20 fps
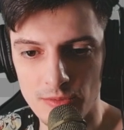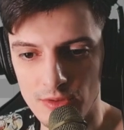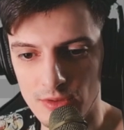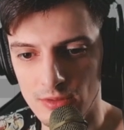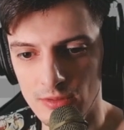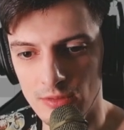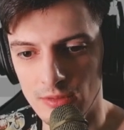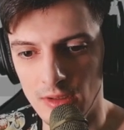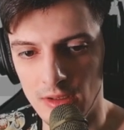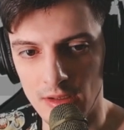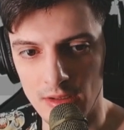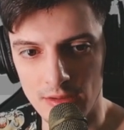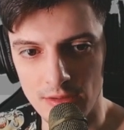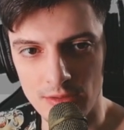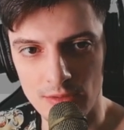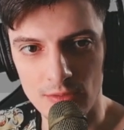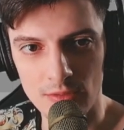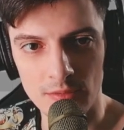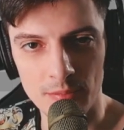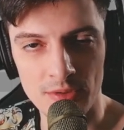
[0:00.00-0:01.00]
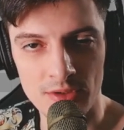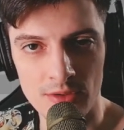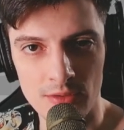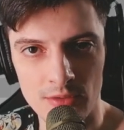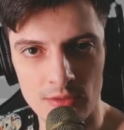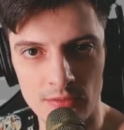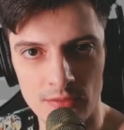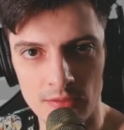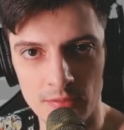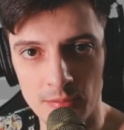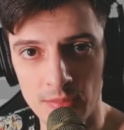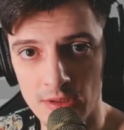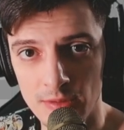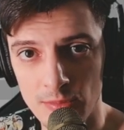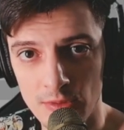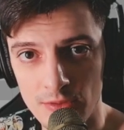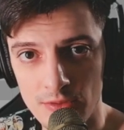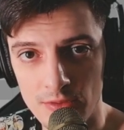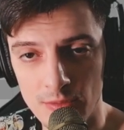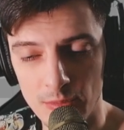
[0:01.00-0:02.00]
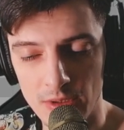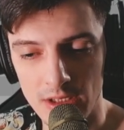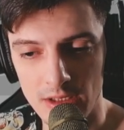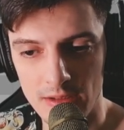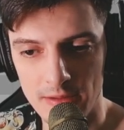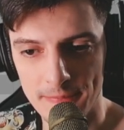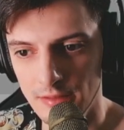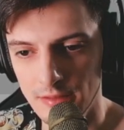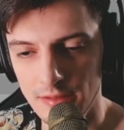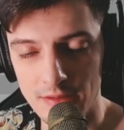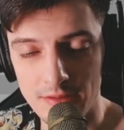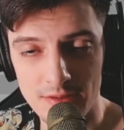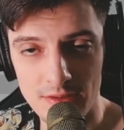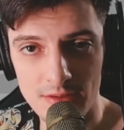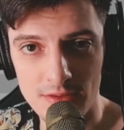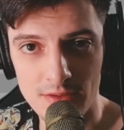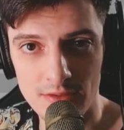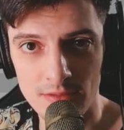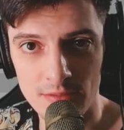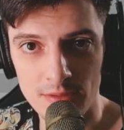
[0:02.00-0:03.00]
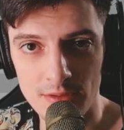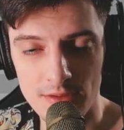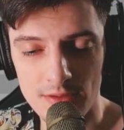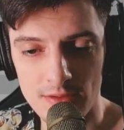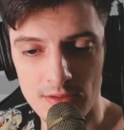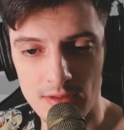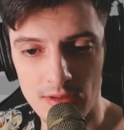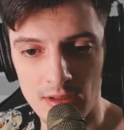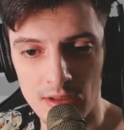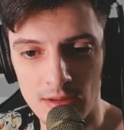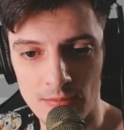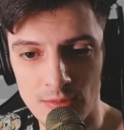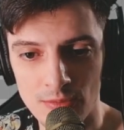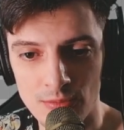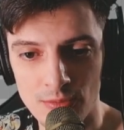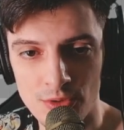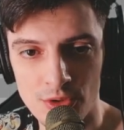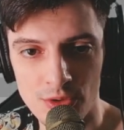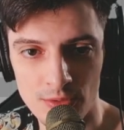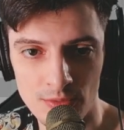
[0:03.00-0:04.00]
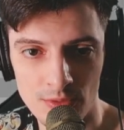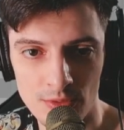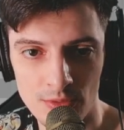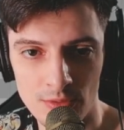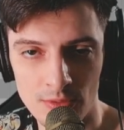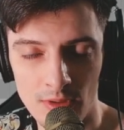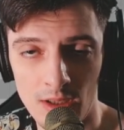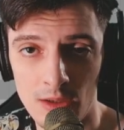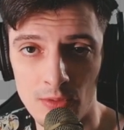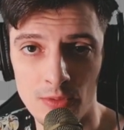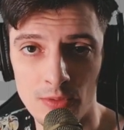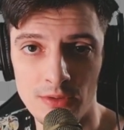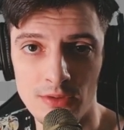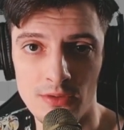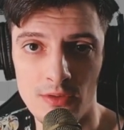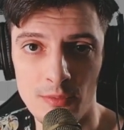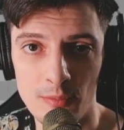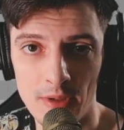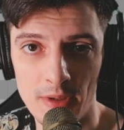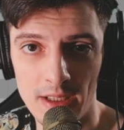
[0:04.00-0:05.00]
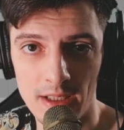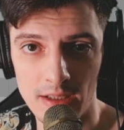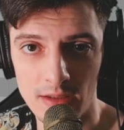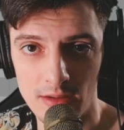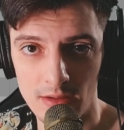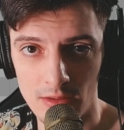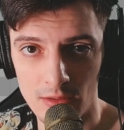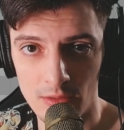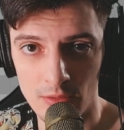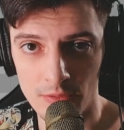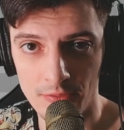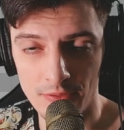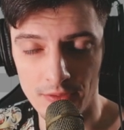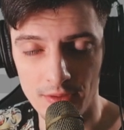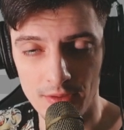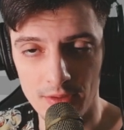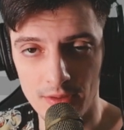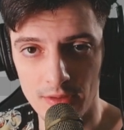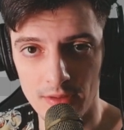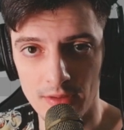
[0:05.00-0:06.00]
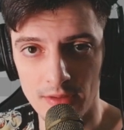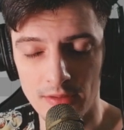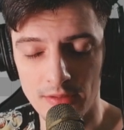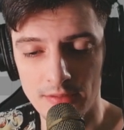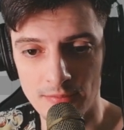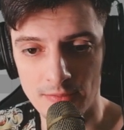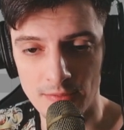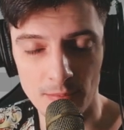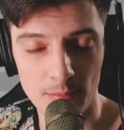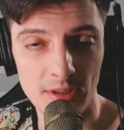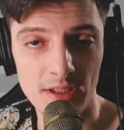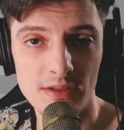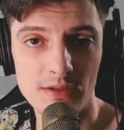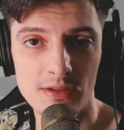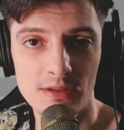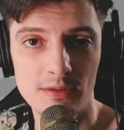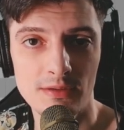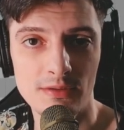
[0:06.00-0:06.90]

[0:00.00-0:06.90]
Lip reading: to a new episode of Beatbox Remake. In this series, I will show you how I did a remake on amazing